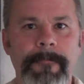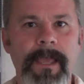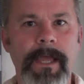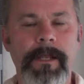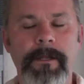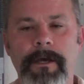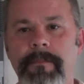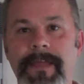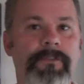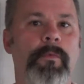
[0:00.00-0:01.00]
and
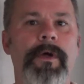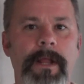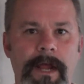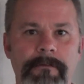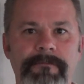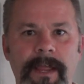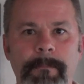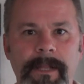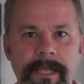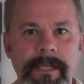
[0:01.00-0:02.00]
uh, that's what our
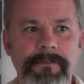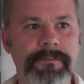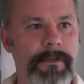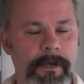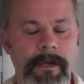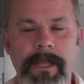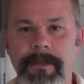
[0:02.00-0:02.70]
family eats uh,